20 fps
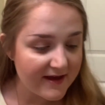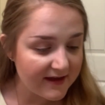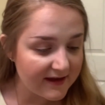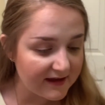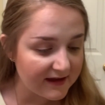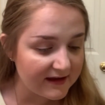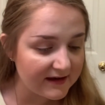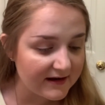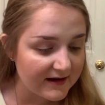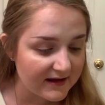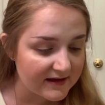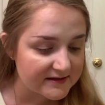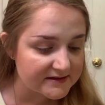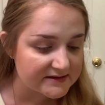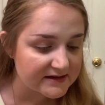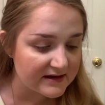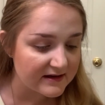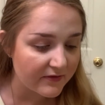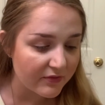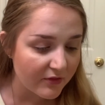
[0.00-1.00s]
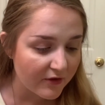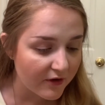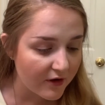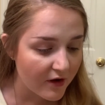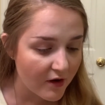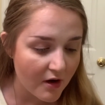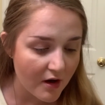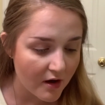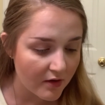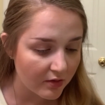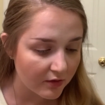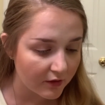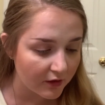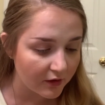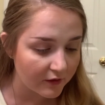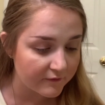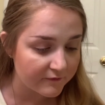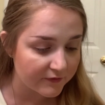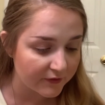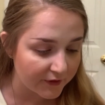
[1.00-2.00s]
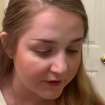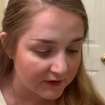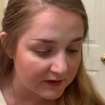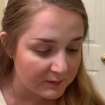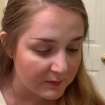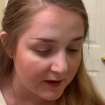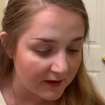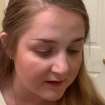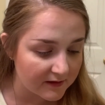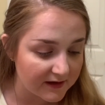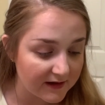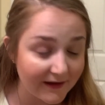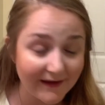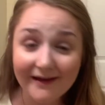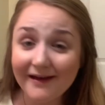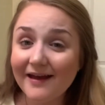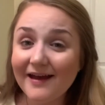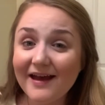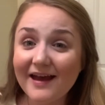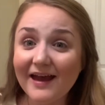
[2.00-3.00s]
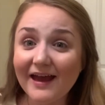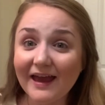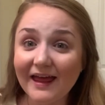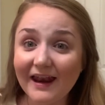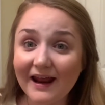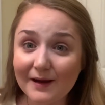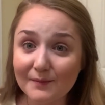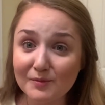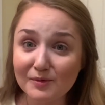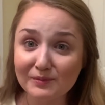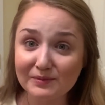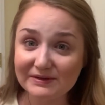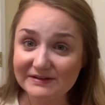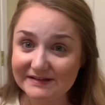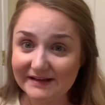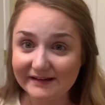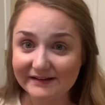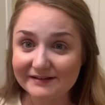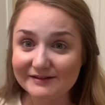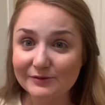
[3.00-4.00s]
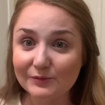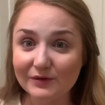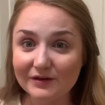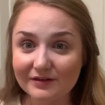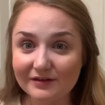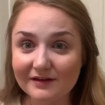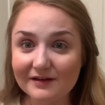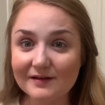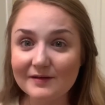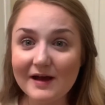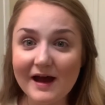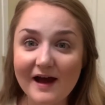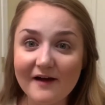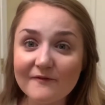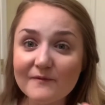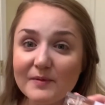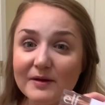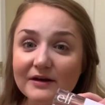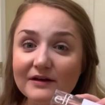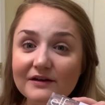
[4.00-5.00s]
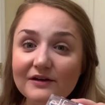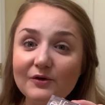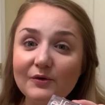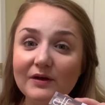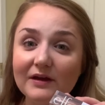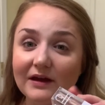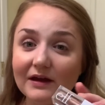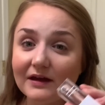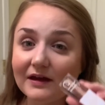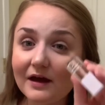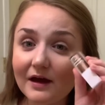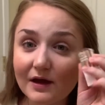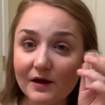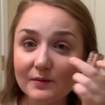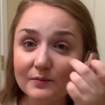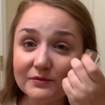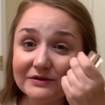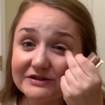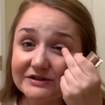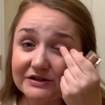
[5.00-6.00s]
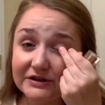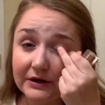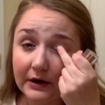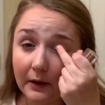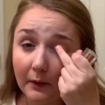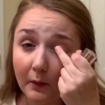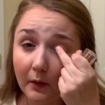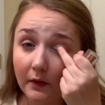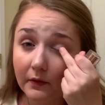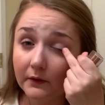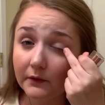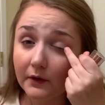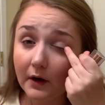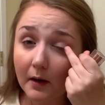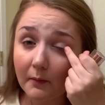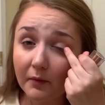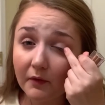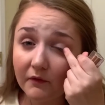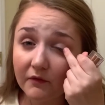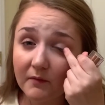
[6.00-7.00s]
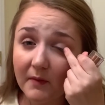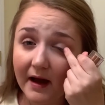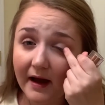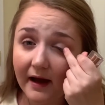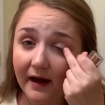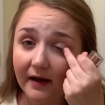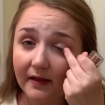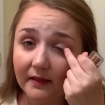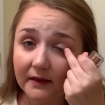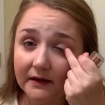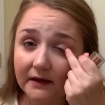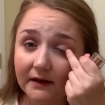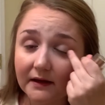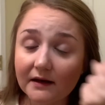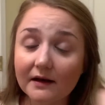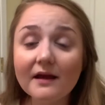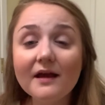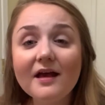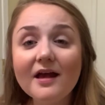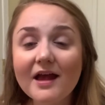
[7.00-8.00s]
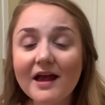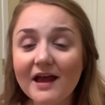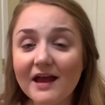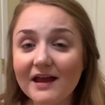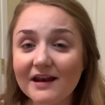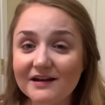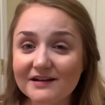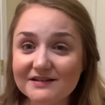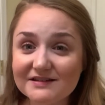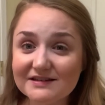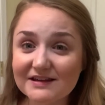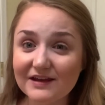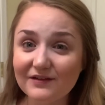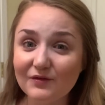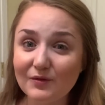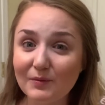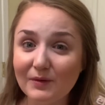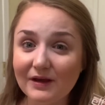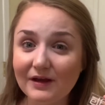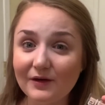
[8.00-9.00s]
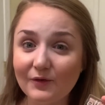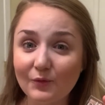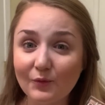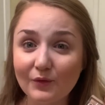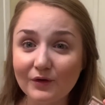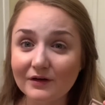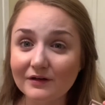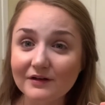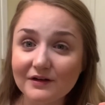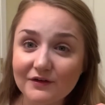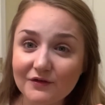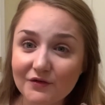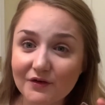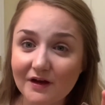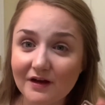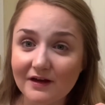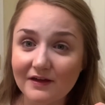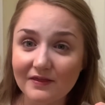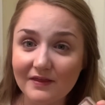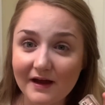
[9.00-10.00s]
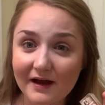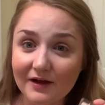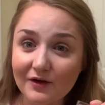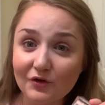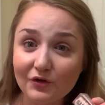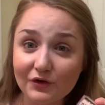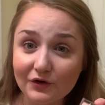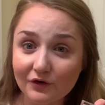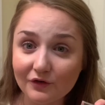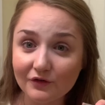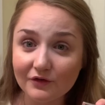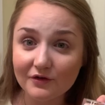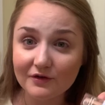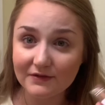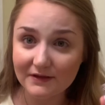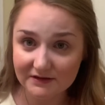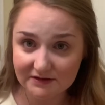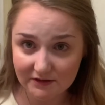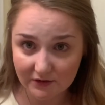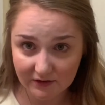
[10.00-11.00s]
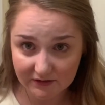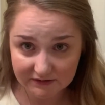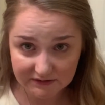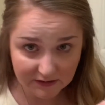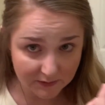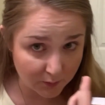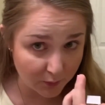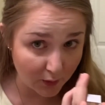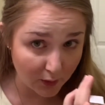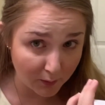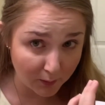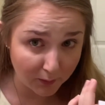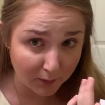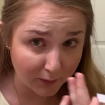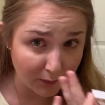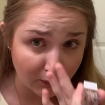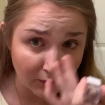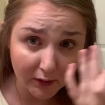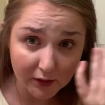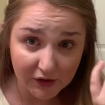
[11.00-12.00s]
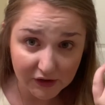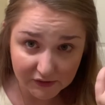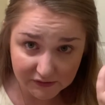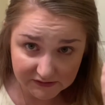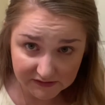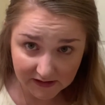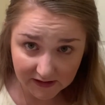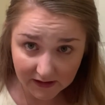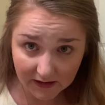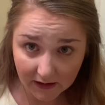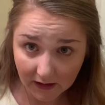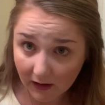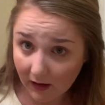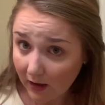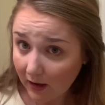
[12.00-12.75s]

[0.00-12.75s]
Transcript: It is in the color Flirty Birdie and I'm obsessed with it. I've been doing it just, you know, on the top of my eyelid, and it's given me a really fun like glitter look. That's honestly probably what you see